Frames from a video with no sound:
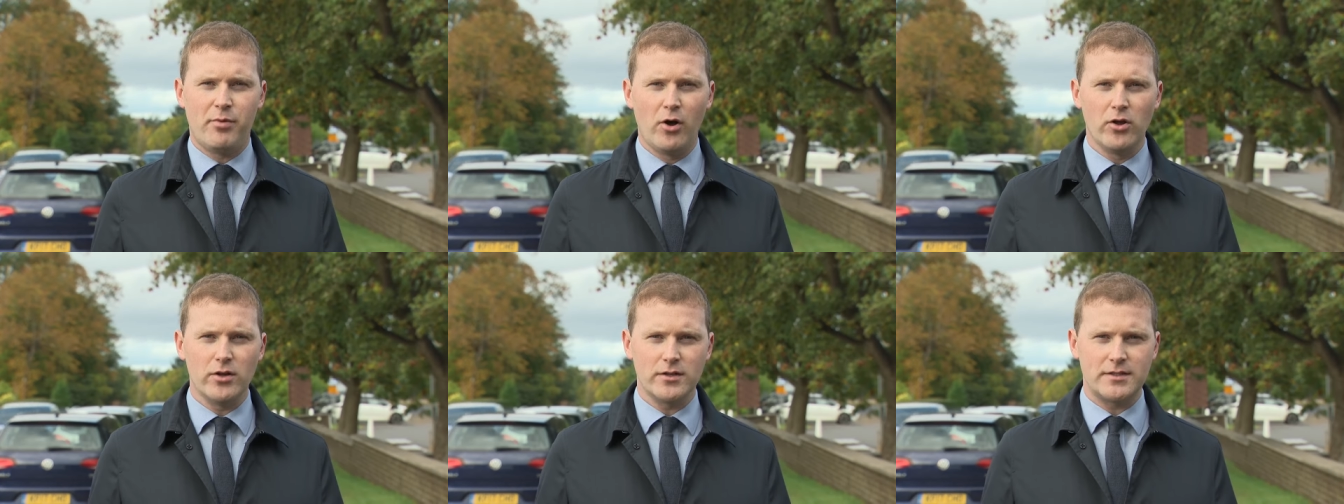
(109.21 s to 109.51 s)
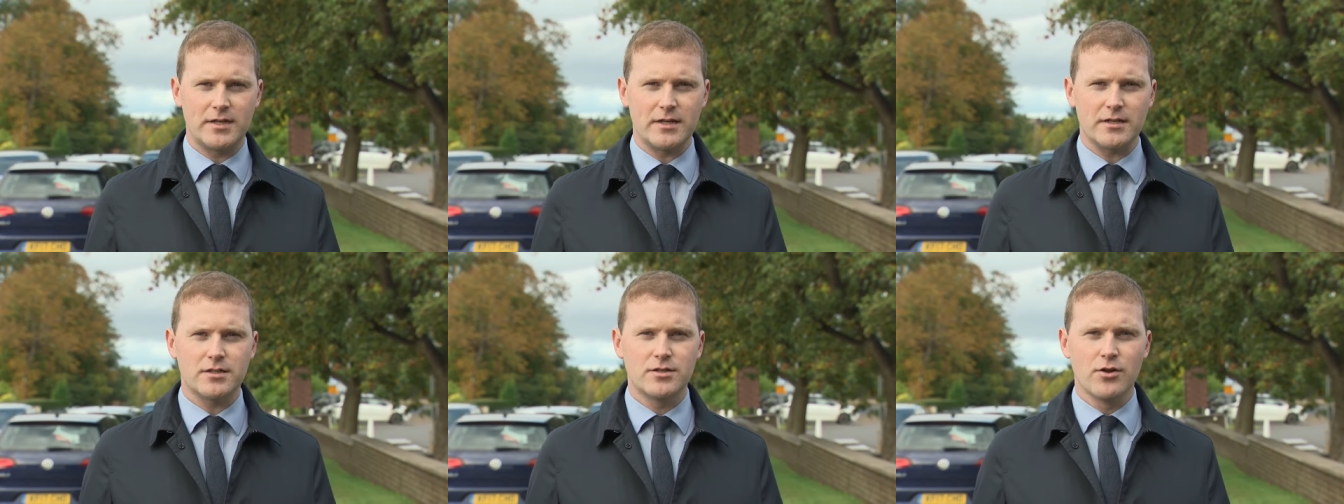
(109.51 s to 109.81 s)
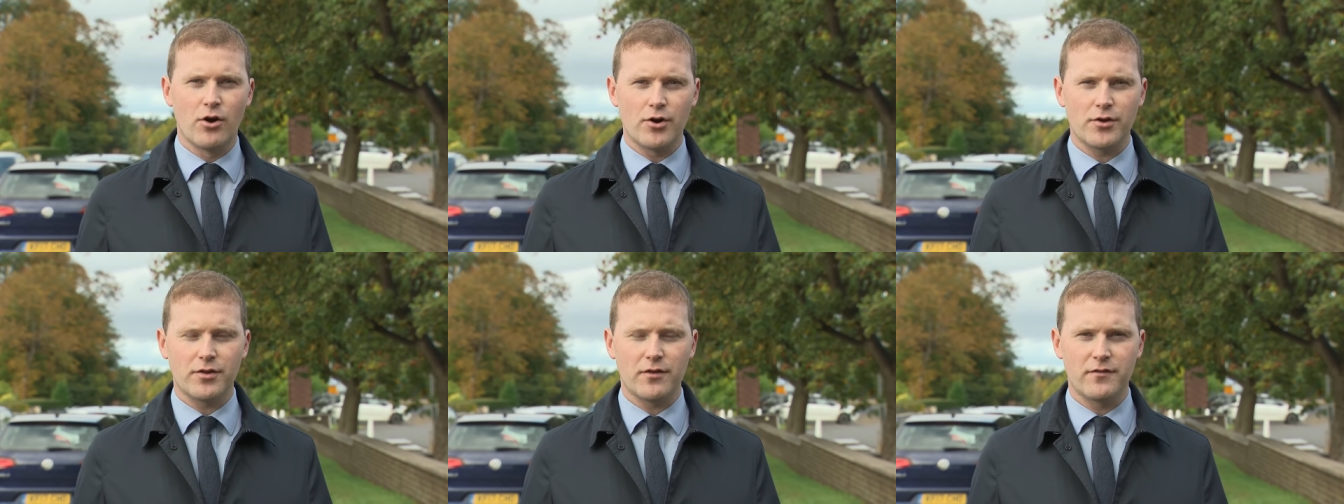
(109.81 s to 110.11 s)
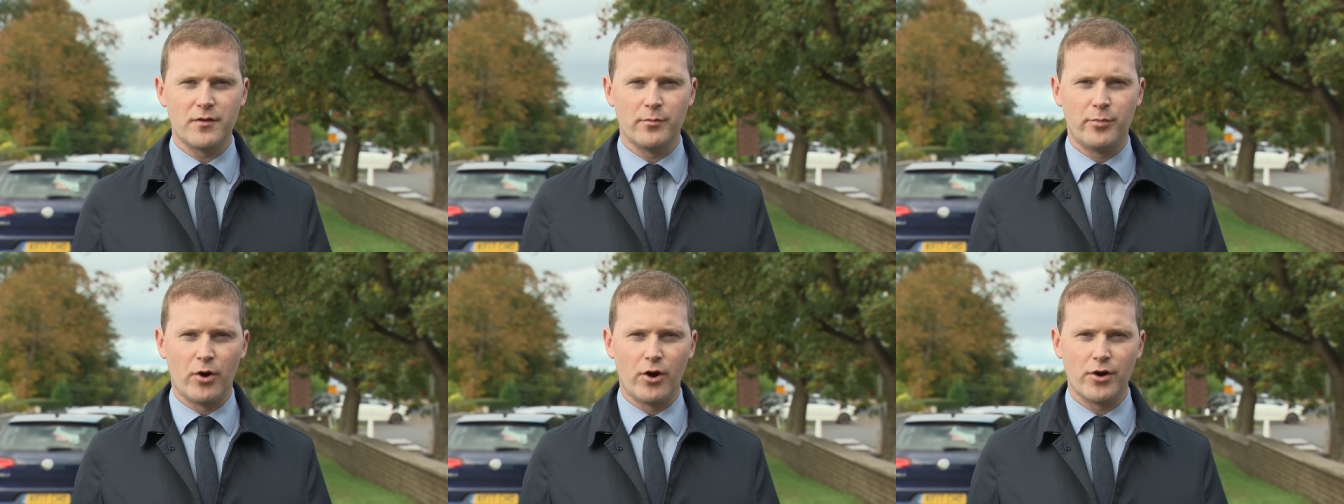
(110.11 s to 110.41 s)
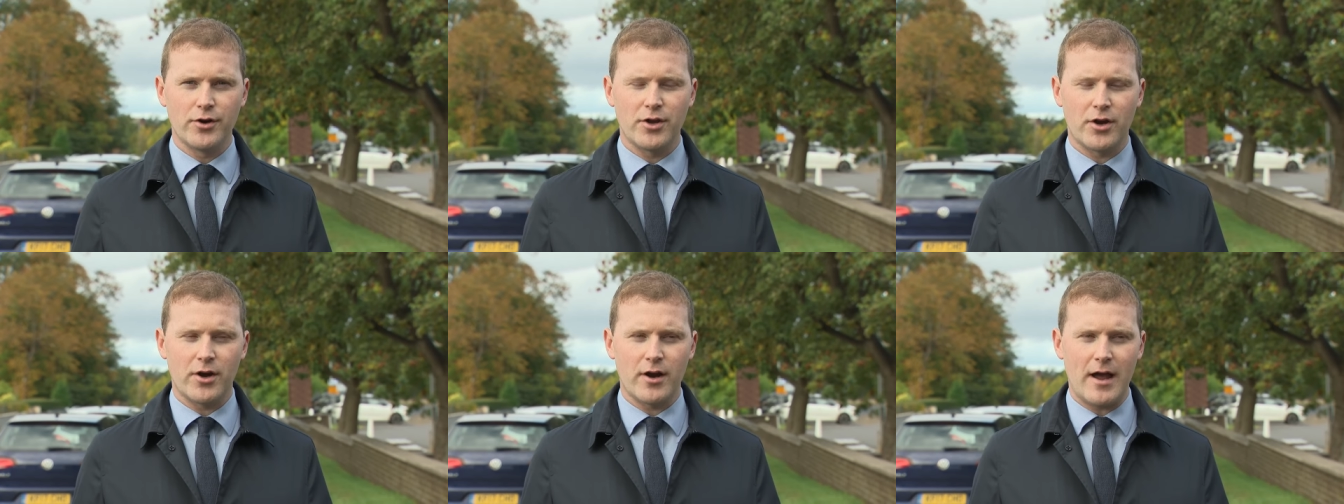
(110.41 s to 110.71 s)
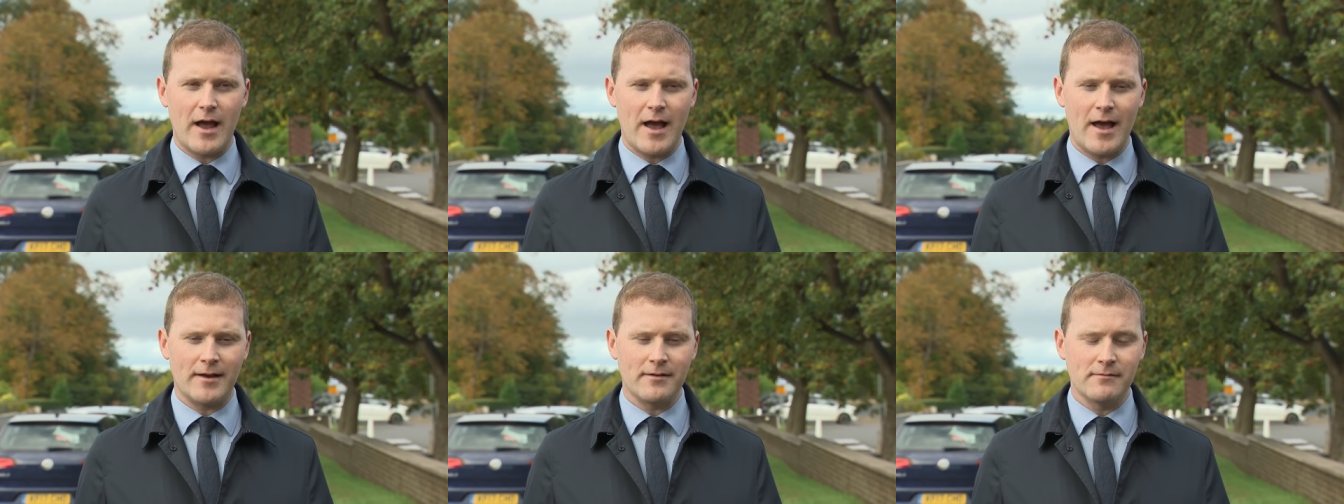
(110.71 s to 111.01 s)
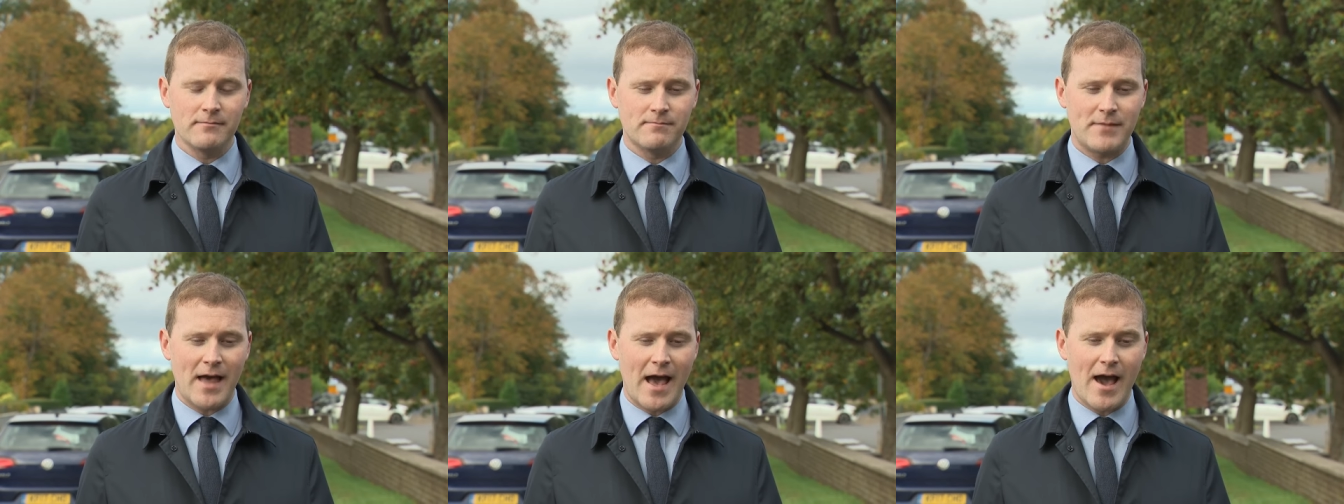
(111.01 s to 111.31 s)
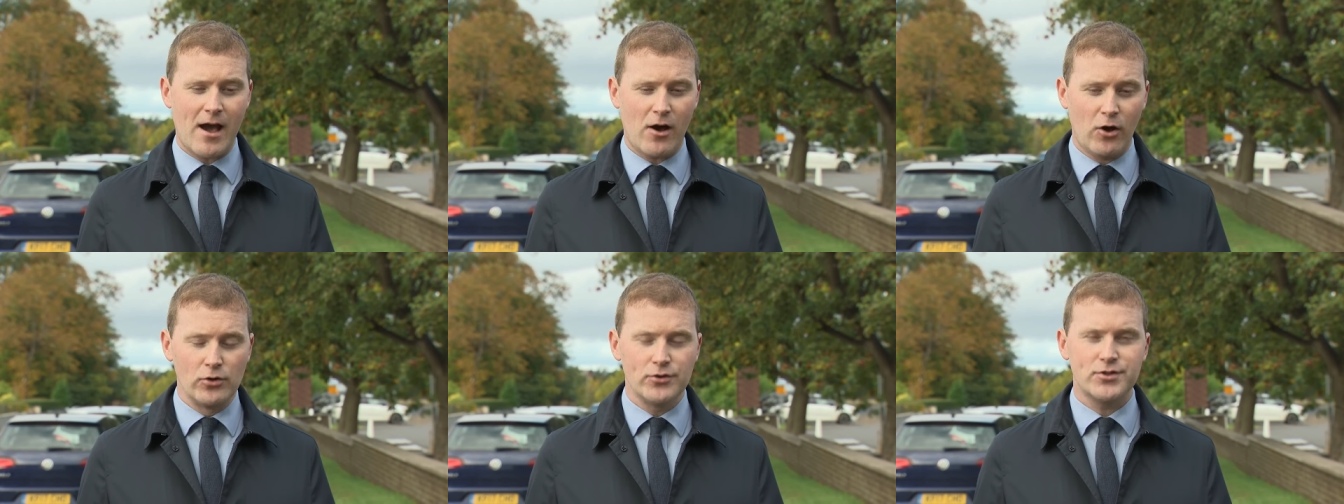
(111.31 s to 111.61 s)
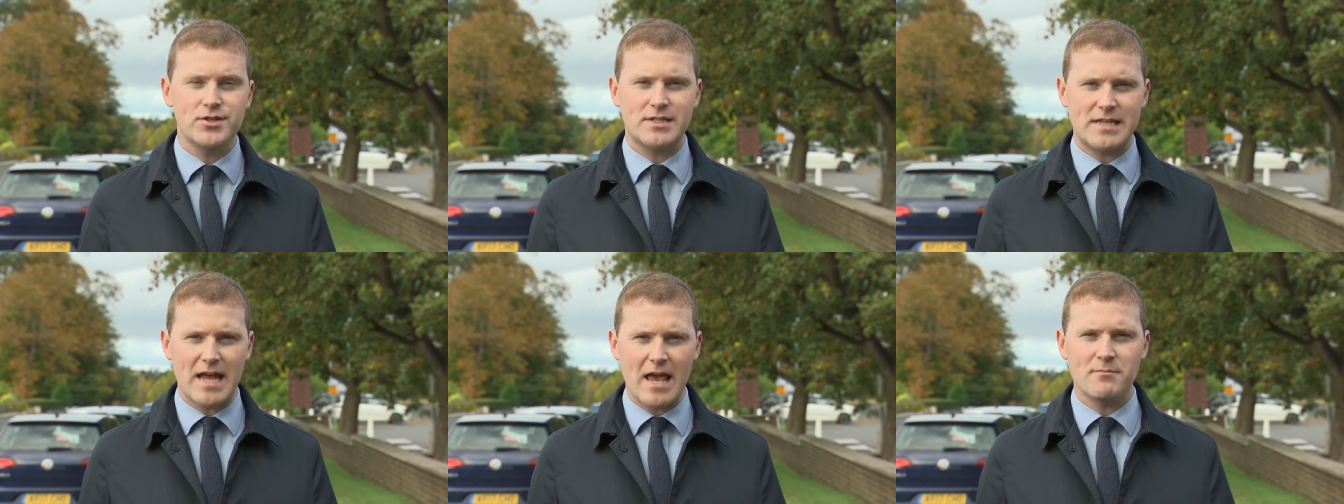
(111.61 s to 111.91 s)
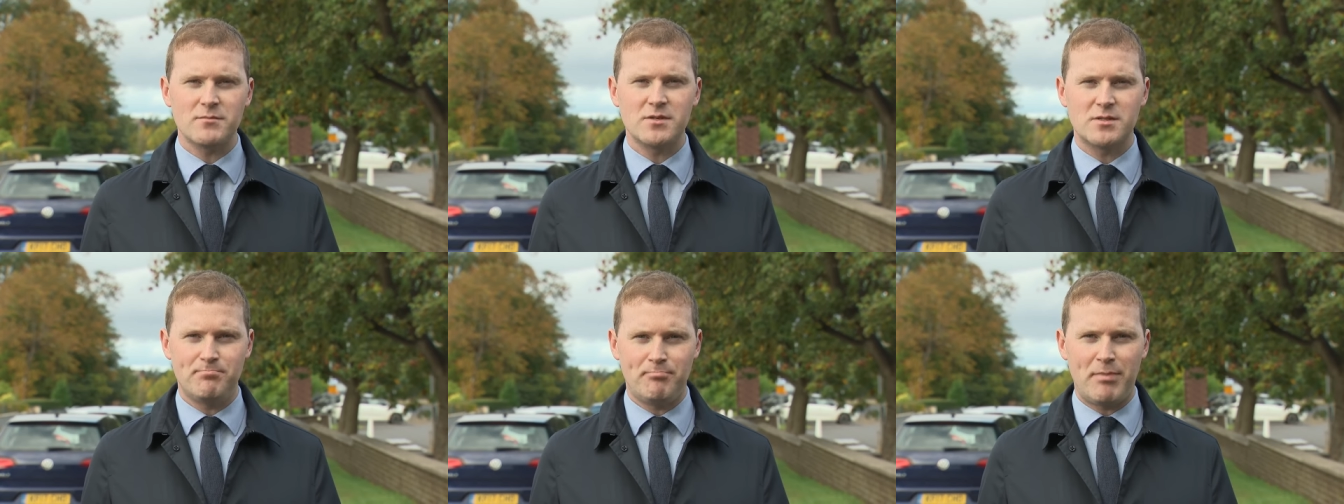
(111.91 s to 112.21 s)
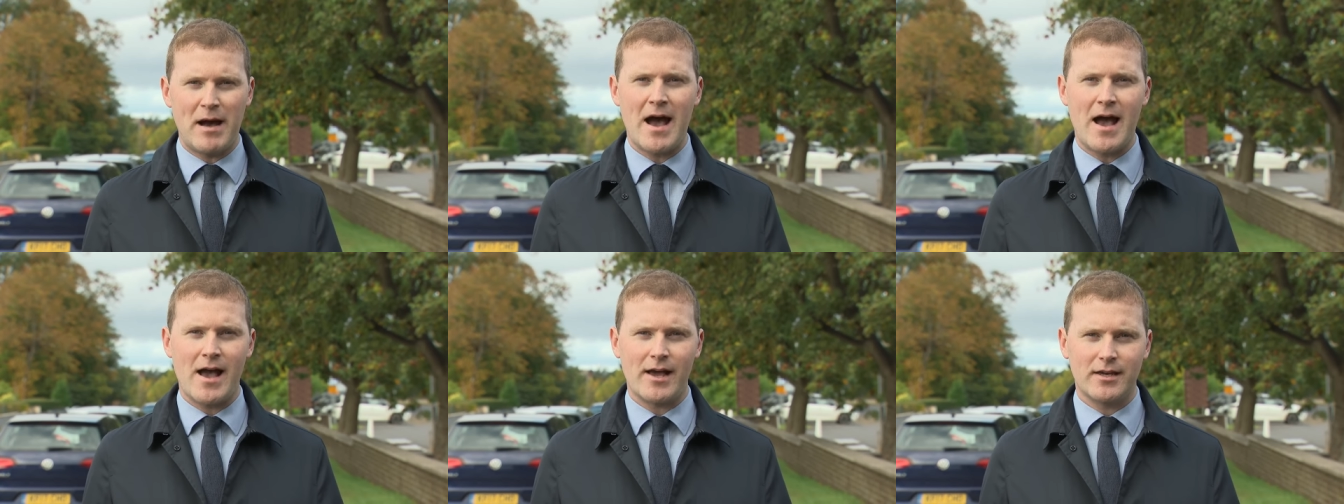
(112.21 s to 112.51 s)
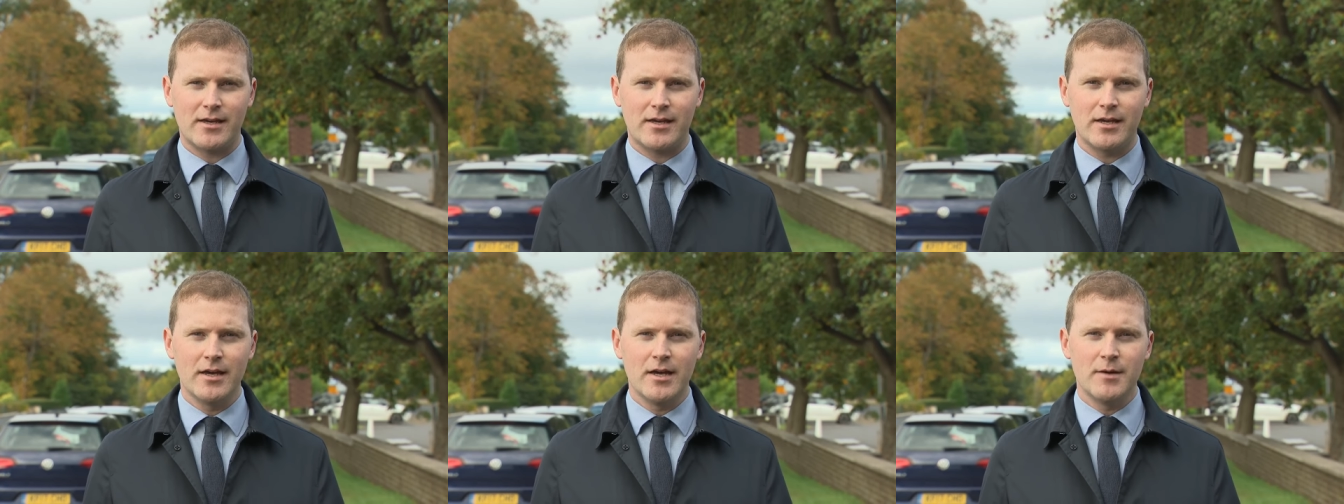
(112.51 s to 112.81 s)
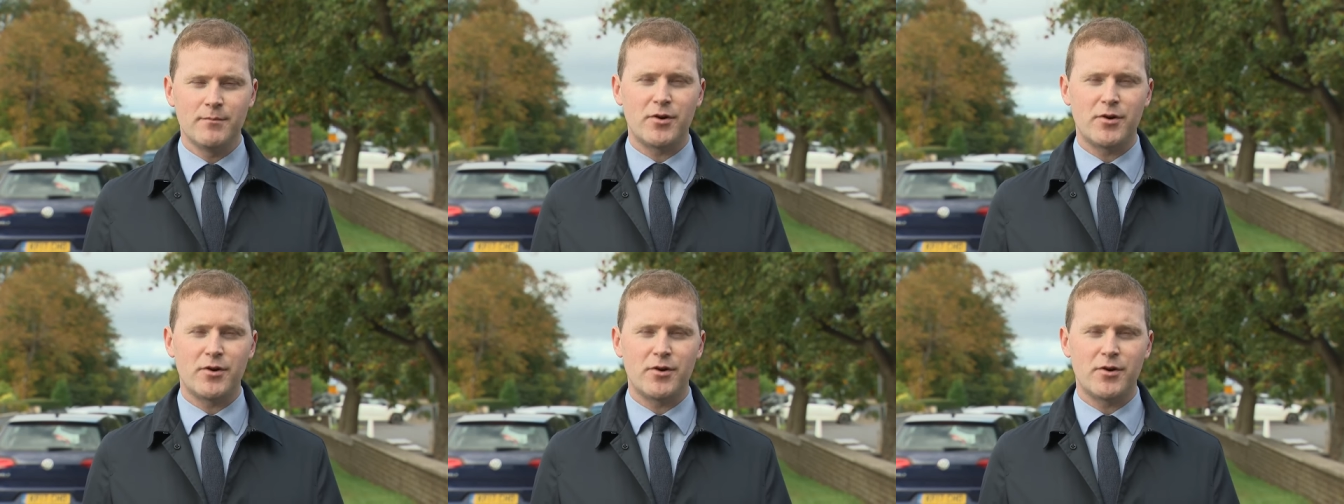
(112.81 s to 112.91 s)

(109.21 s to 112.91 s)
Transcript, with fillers: politics north of the border, and that all stems back